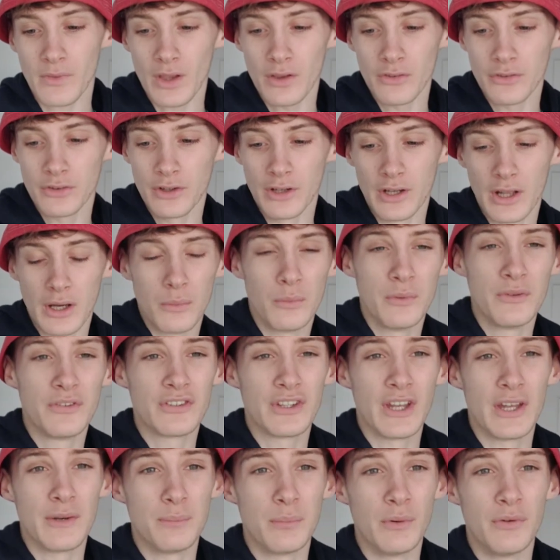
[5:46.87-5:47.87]
So like we
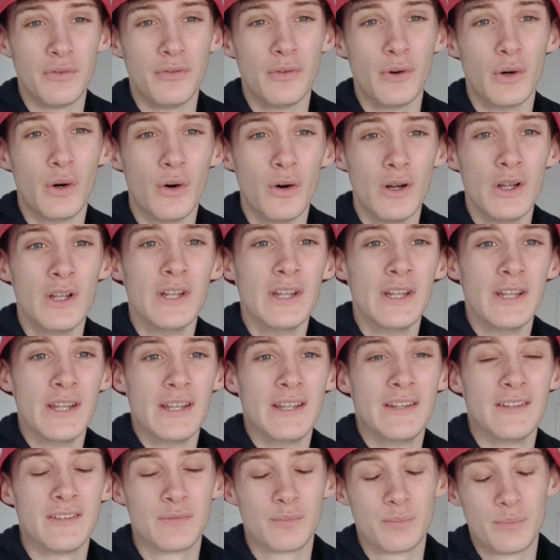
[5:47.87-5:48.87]
said before,
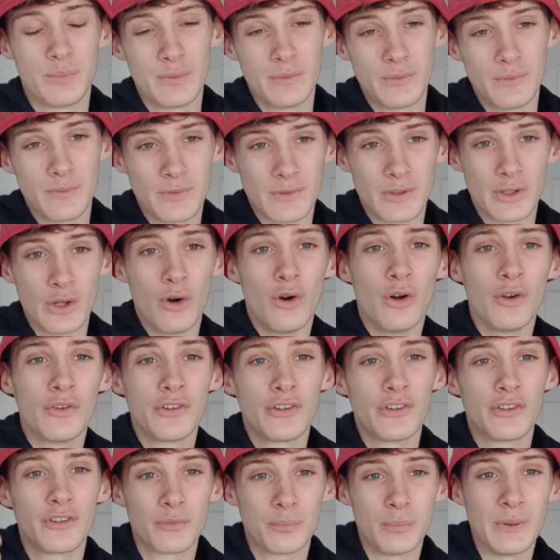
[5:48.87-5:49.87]
it's
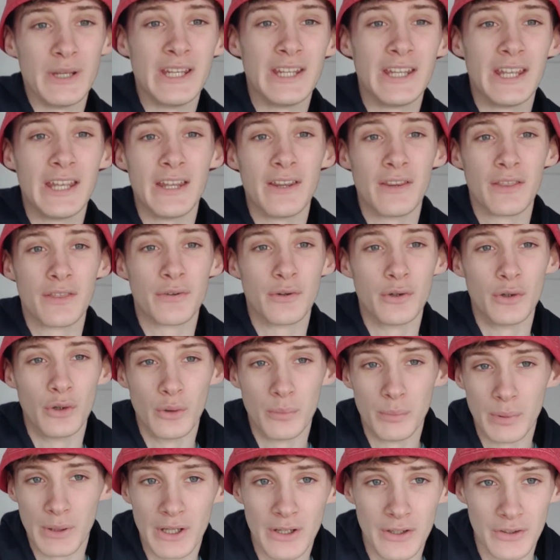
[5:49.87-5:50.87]
God speaking through
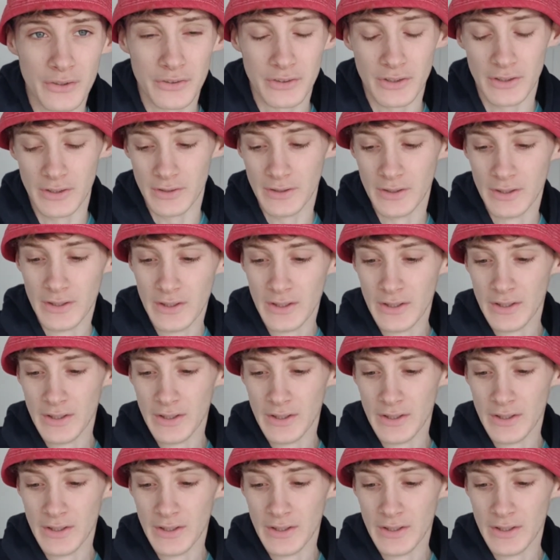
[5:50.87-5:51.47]
a person.